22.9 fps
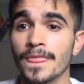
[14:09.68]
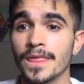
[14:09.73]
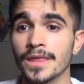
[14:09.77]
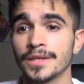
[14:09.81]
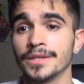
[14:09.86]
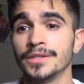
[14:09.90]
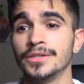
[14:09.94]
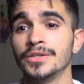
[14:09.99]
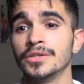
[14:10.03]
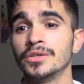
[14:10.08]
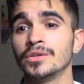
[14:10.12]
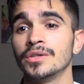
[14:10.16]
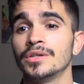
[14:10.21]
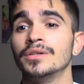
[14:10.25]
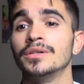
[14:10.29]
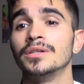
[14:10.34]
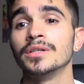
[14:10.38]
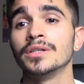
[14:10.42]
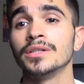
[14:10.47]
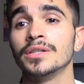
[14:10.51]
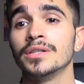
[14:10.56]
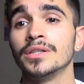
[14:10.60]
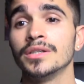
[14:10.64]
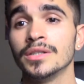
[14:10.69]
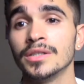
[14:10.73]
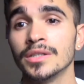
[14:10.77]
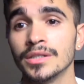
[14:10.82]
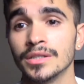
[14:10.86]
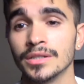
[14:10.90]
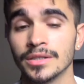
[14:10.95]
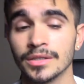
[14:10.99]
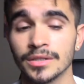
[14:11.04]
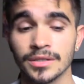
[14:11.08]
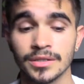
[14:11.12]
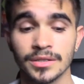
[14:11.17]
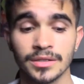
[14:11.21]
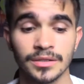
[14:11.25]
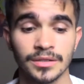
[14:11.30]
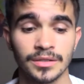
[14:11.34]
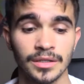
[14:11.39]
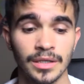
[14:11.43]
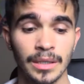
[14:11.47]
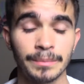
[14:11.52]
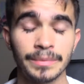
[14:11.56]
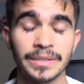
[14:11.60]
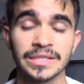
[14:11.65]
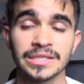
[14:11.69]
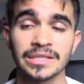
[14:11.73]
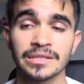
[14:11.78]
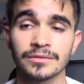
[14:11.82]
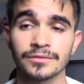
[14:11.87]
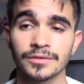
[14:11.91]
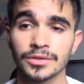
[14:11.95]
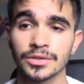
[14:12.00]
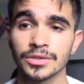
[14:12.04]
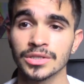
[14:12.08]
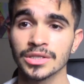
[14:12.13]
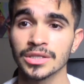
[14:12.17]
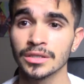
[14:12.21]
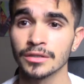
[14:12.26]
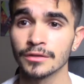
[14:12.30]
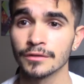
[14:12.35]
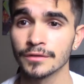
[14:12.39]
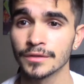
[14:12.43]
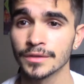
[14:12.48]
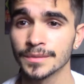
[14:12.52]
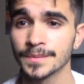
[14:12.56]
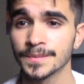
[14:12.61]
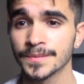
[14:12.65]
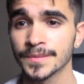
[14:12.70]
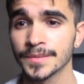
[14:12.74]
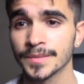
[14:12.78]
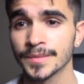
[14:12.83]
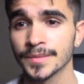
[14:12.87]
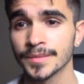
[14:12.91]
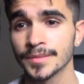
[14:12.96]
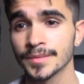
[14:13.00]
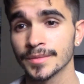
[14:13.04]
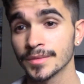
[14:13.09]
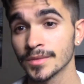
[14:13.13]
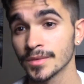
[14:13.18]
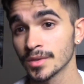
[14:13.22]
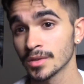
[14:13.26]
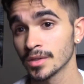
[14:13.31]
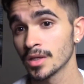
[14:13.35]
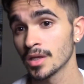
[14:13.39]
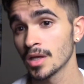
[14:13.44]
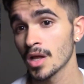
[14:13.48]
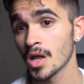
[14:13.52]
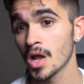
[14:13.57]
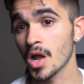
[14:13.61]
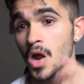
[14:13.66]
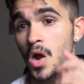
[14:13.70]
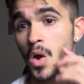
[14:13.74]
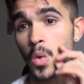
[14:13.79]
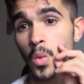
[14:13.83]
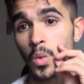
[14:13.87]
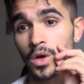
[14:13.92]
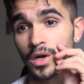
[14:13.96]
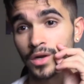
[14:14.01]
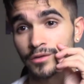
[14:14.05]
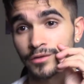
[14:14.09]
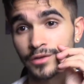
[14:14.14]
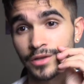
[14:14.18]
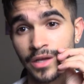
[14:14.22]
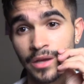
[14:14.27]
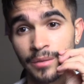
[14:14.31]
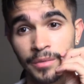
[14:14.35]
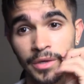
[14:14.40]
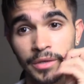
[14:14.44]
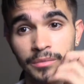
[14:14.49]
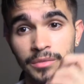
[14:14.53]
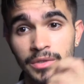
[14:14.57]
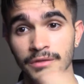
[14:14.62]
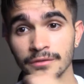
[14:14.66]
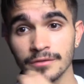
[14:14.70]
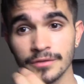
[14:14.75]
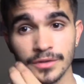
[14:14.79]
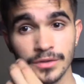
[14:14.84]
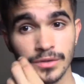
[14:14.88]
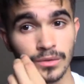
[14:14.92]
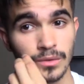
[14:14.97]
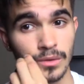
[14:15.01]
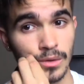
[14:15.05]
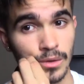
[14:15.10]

you know, a, a, a business for yourself, whatever that may mean for you.